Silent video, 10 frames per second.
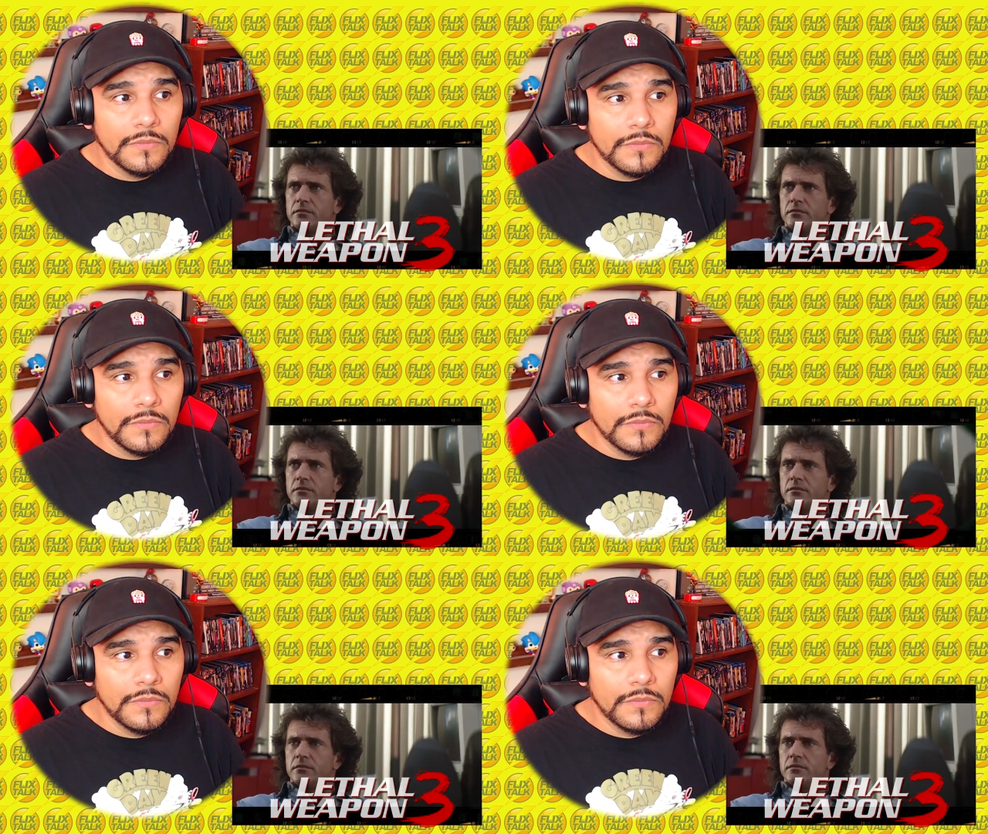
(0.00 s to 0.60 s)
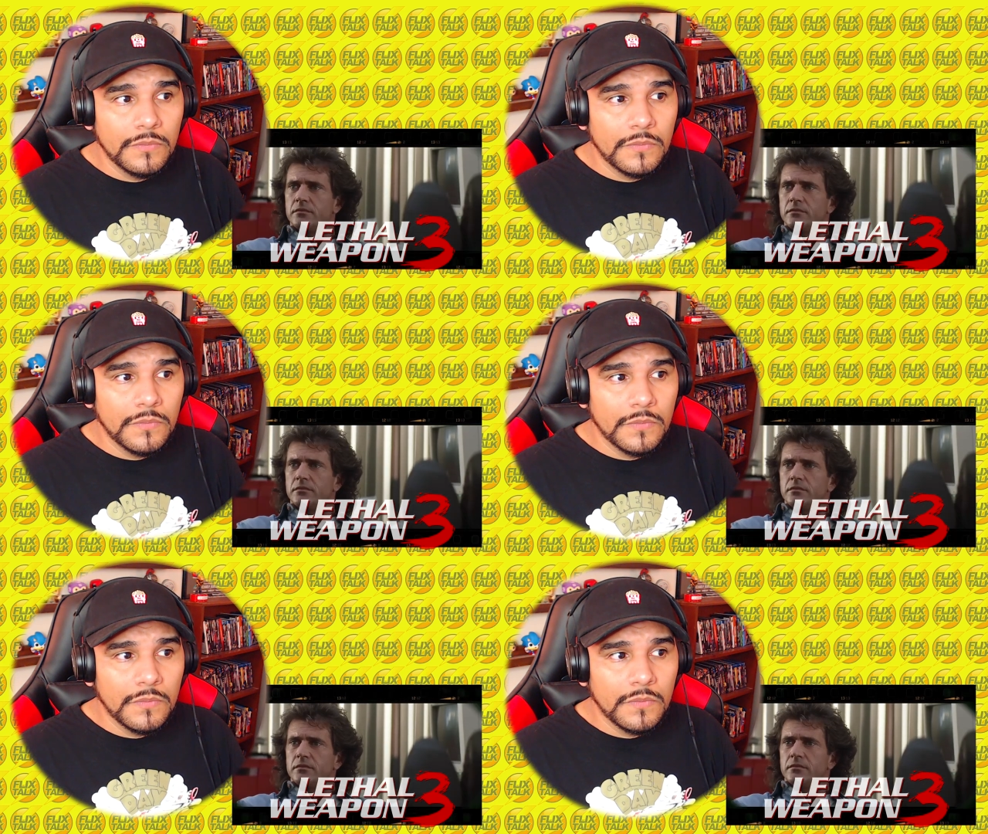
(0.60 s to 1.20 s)
Speaker 1: be paper
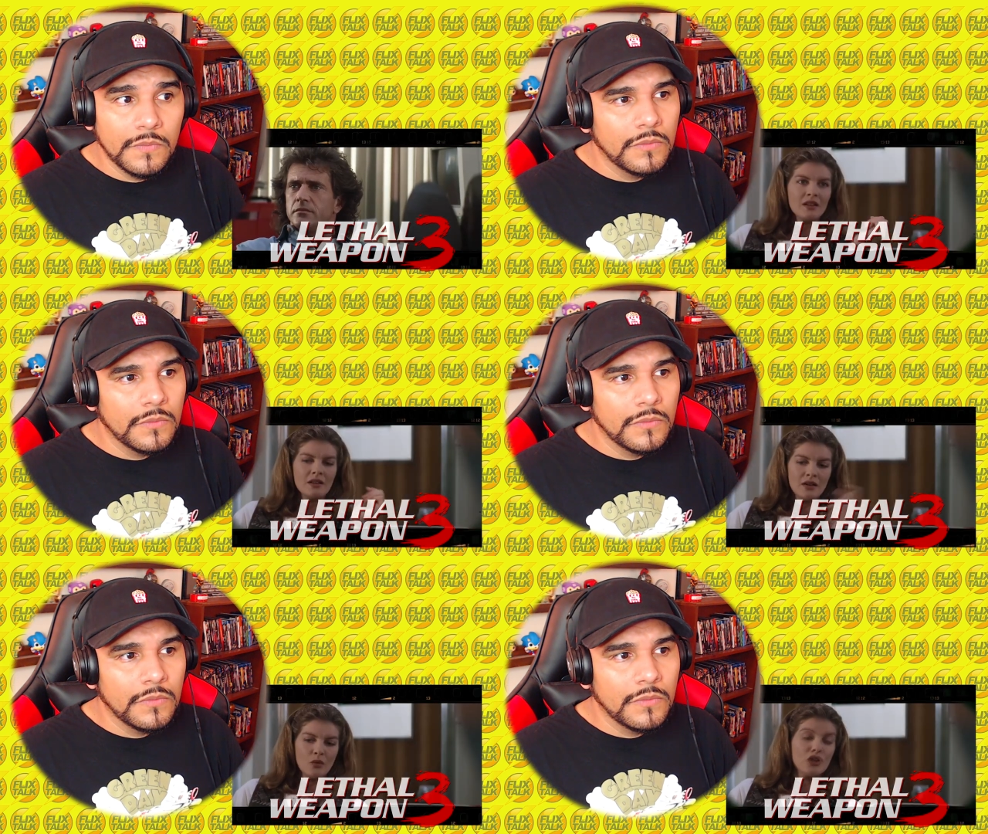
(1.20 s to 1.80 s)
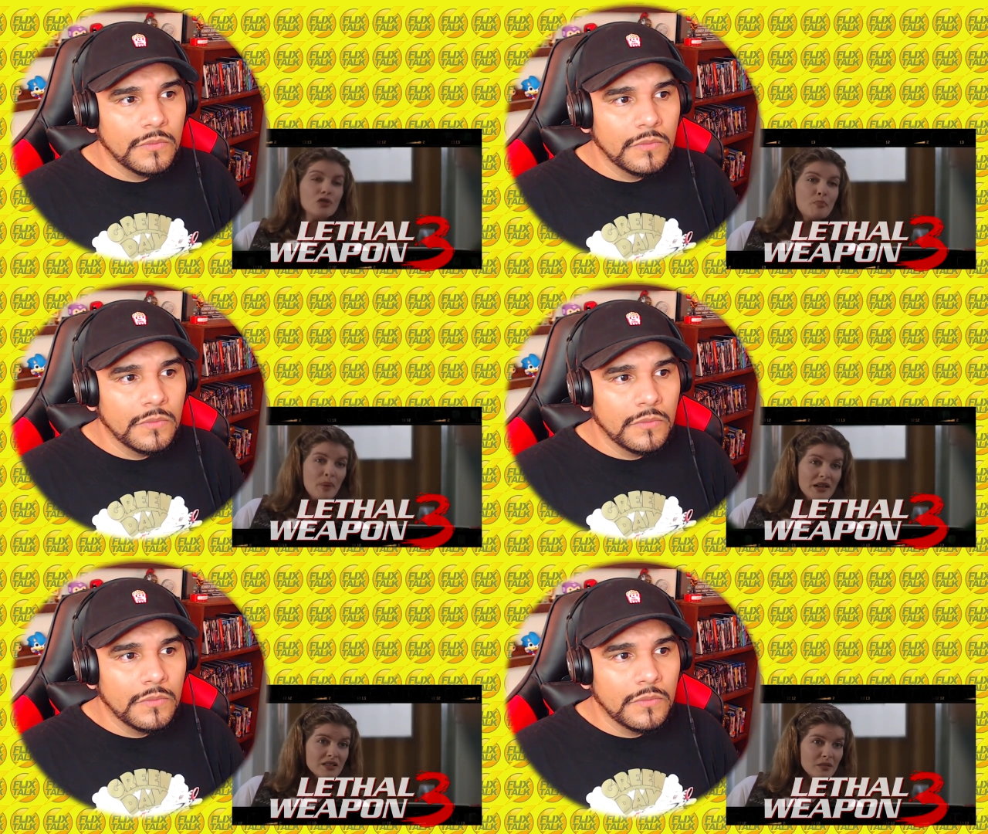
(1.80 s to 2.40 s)
clips right now. Or when you
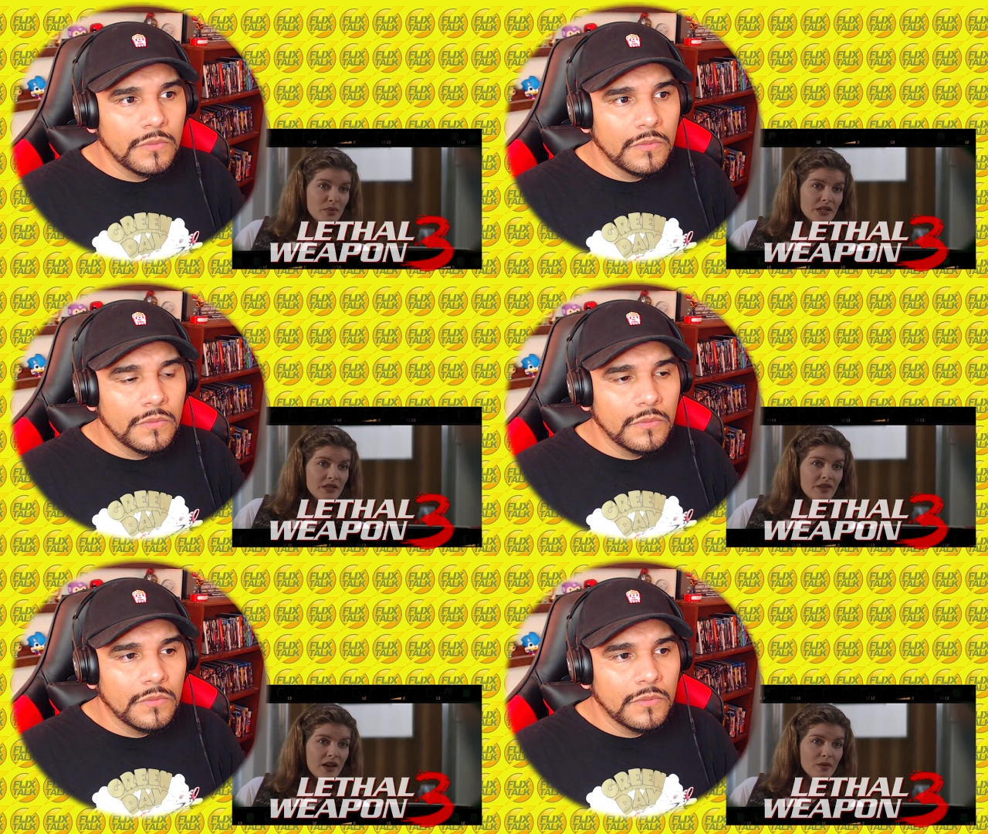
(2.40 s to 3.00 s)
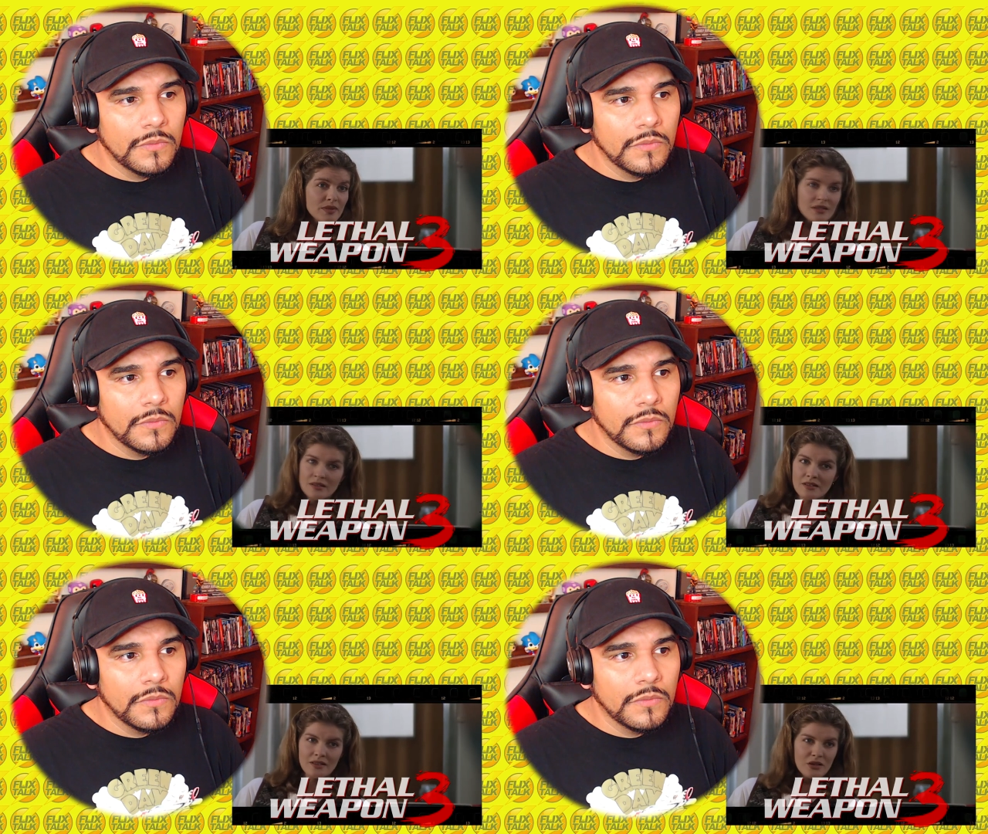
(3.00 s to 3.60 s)
busted Billy Phelps,
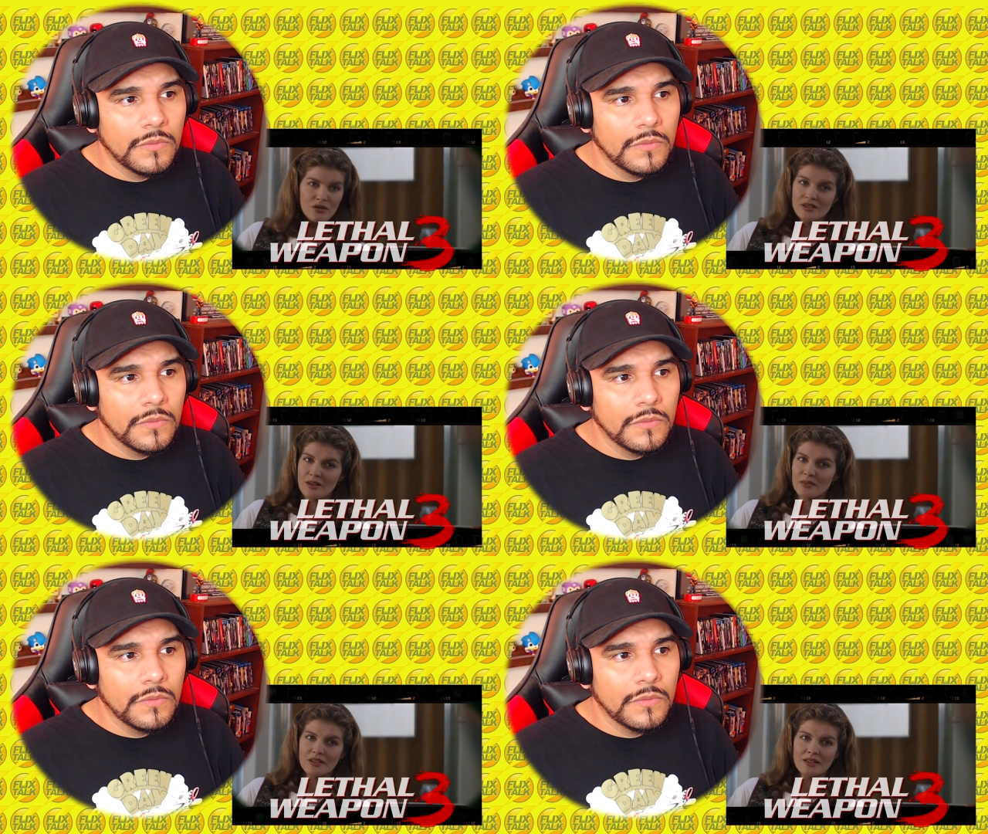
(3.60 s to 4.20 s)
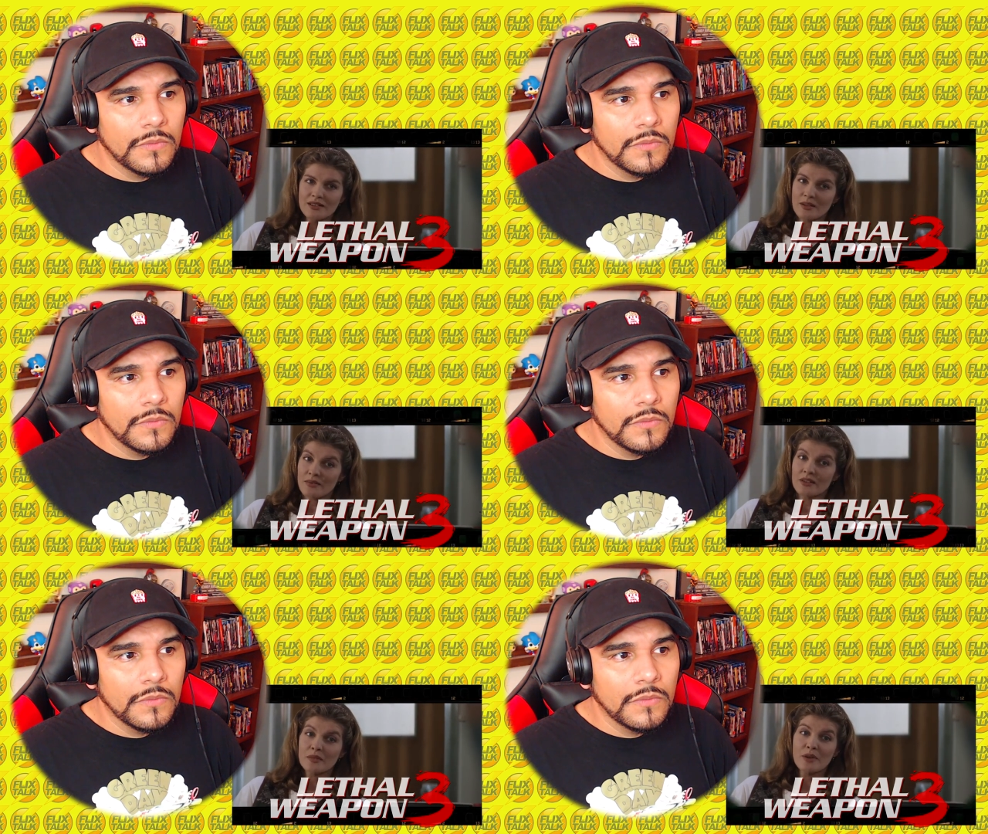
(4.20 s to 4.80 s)
you stumbled onto
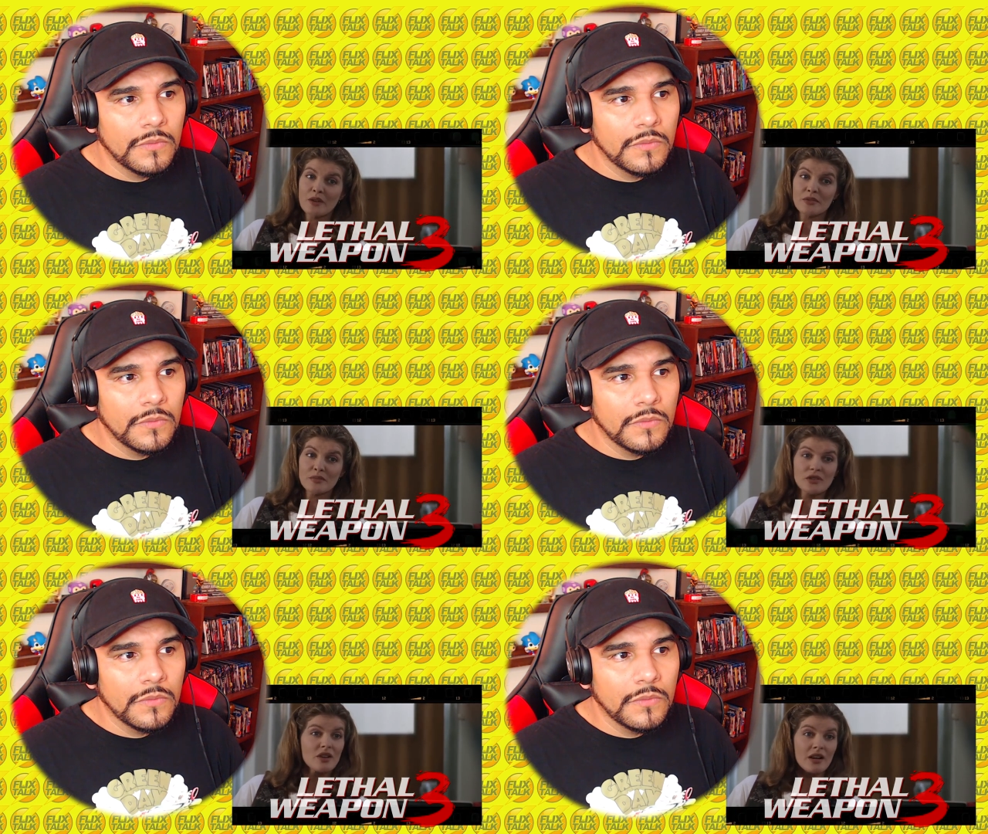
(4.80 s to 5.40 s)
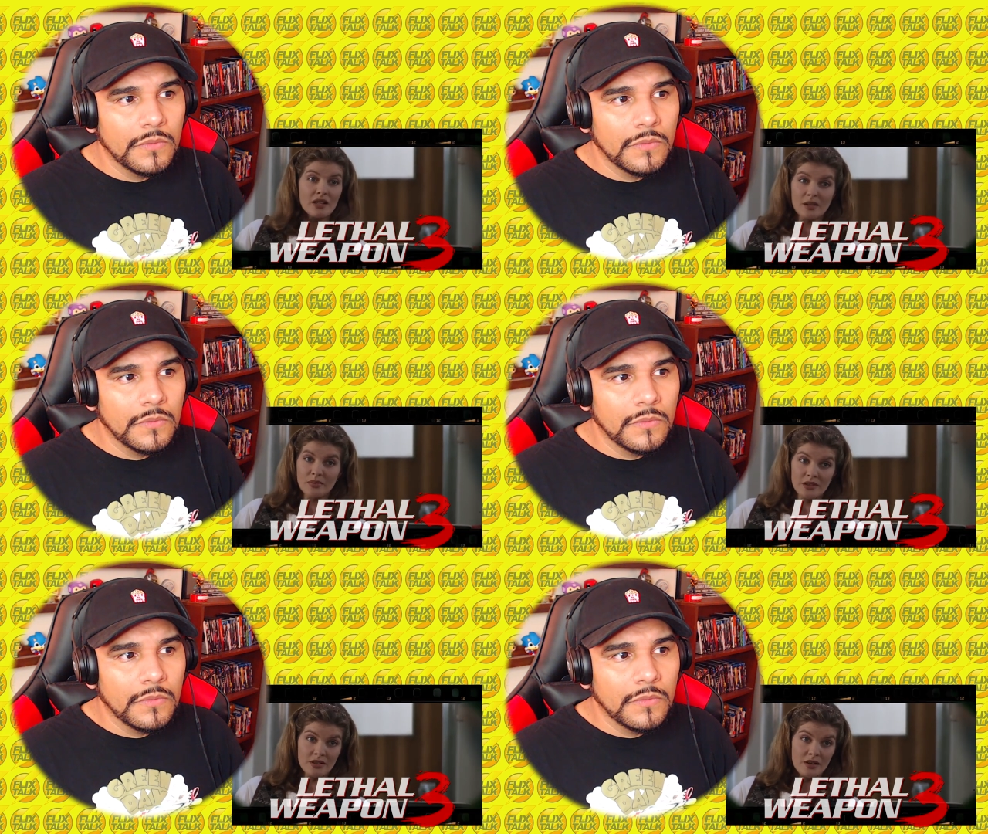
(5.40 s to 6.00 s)
something the department's been trying to keep
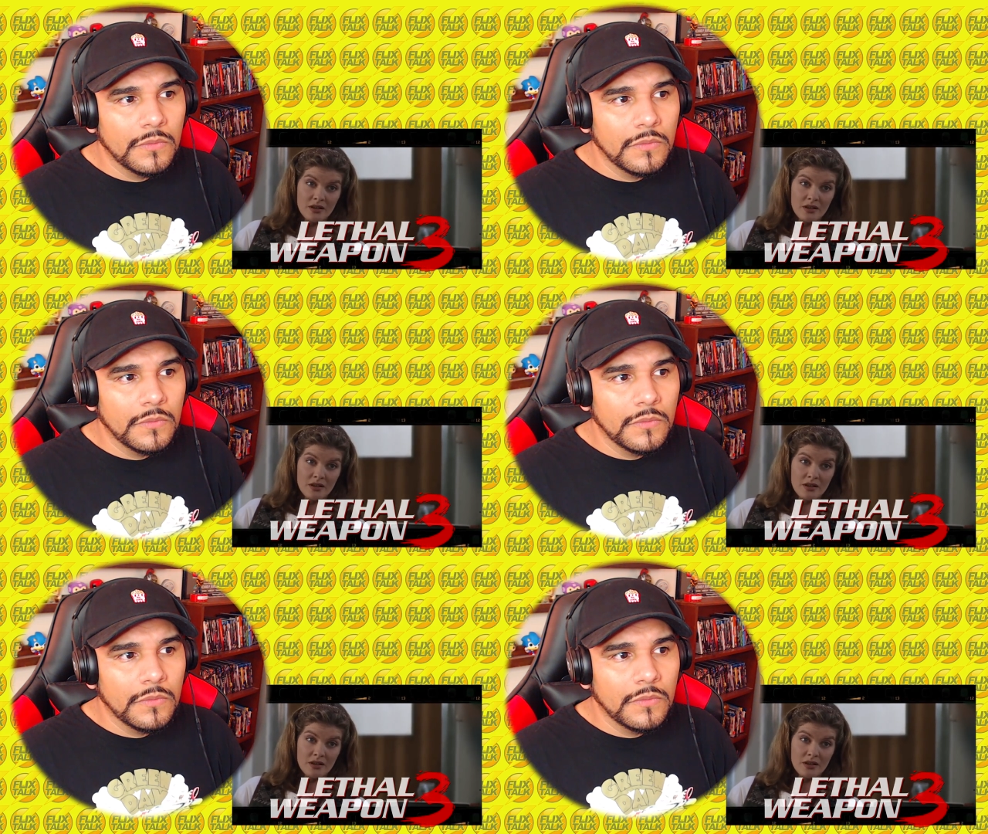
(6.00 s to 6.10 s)
a lid on.